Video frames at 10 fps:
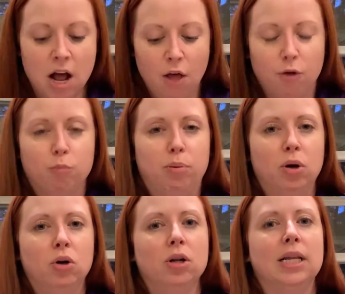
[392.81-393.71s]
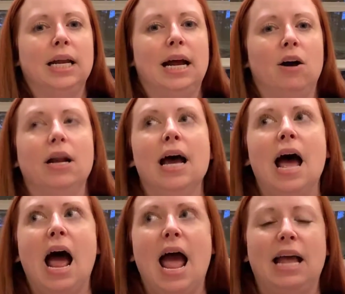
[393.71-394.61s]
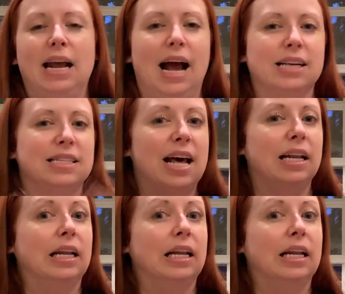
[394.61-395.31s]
They'll pull it out, and as that